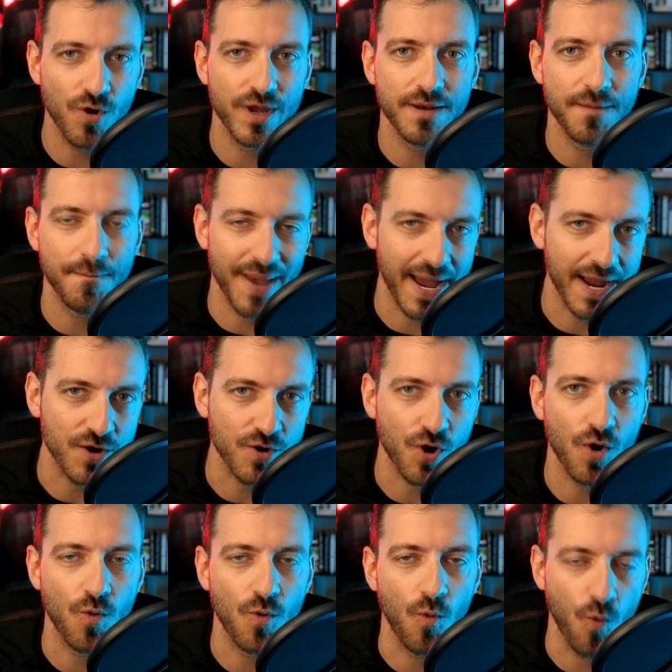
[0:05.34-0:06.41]

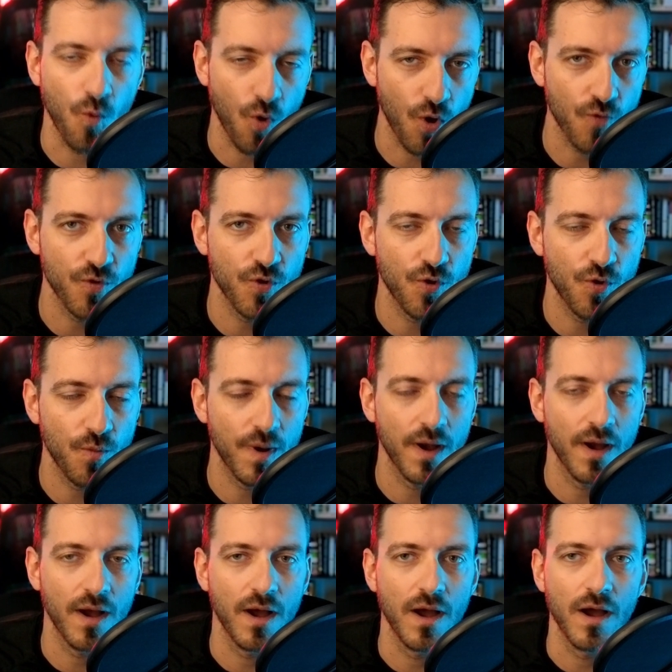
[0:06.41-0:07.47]
Macro War Room.
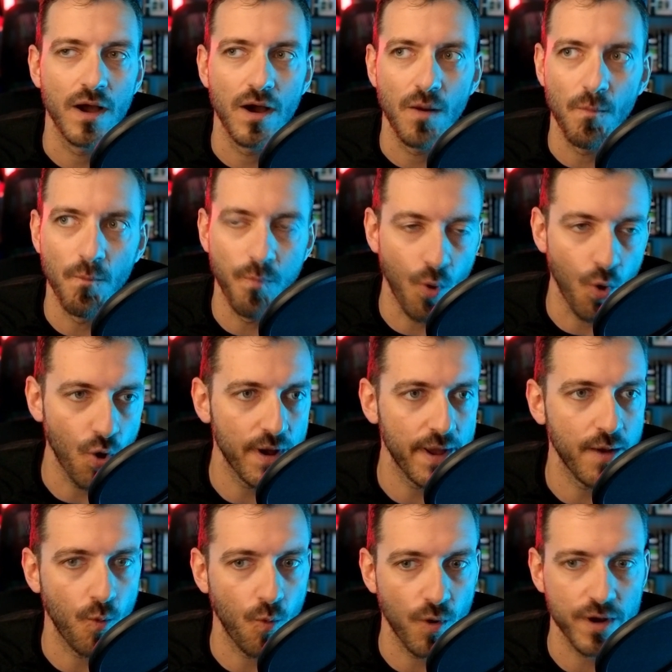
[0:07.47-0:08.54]
Boy,
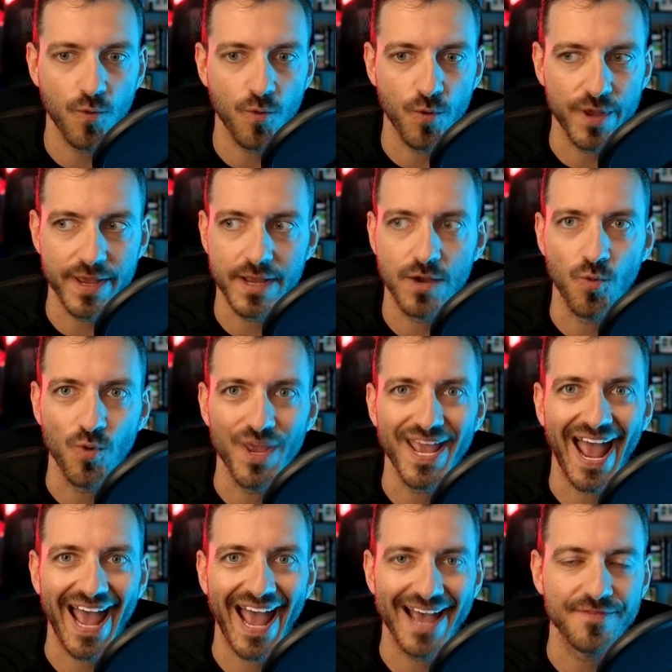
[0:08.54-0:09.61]
what a week we
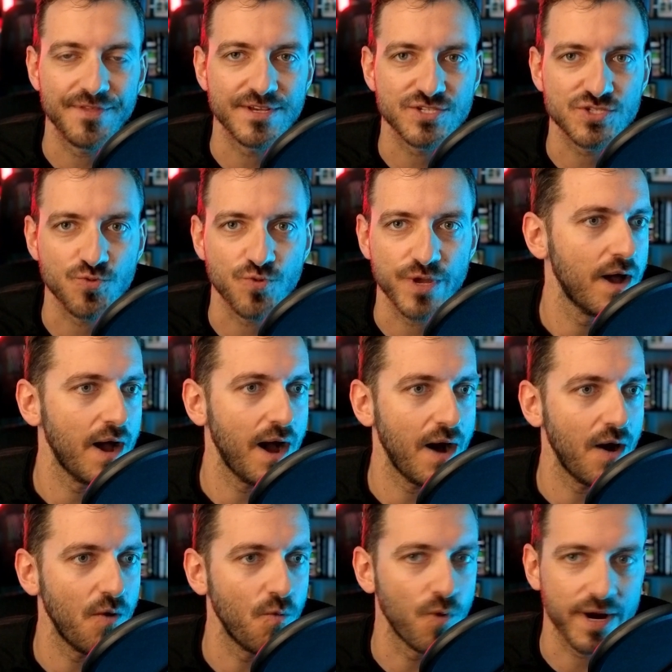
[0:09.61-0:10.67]
had this week.
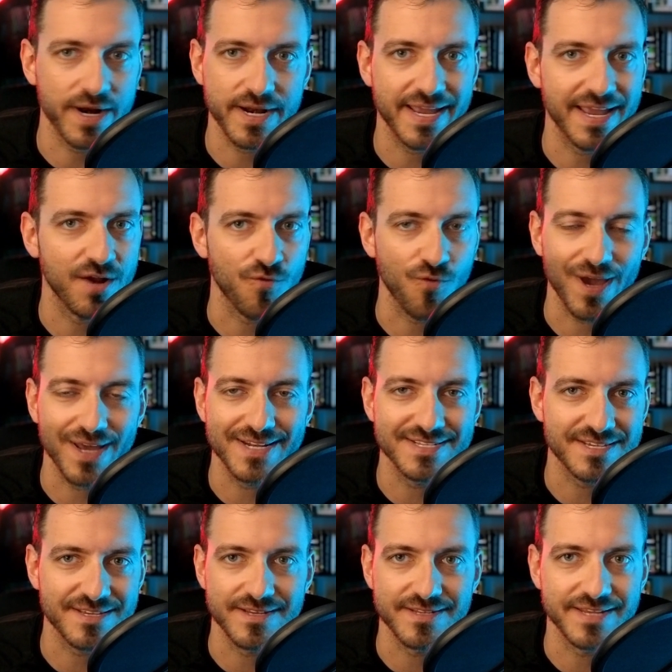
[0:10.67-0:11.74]
We're going to get right into
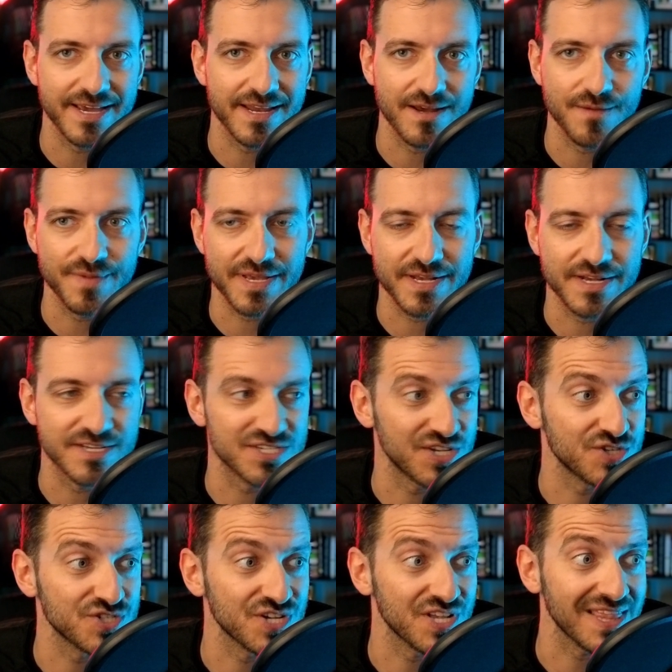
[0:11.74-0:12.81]
the data because
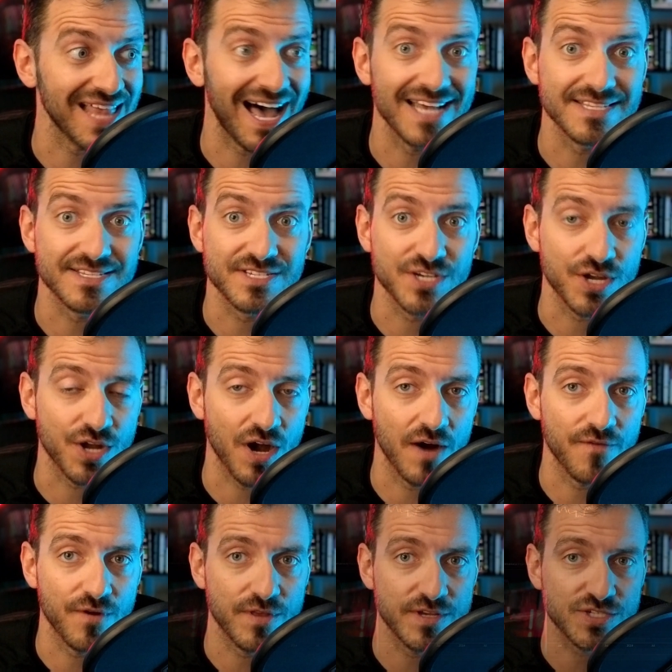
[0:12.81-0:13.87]
there's a lot to
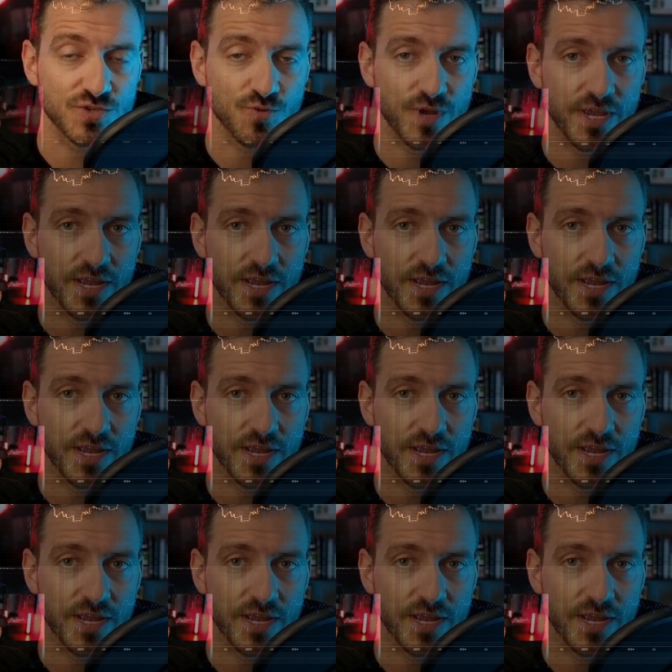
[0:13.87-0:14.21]
cover this week.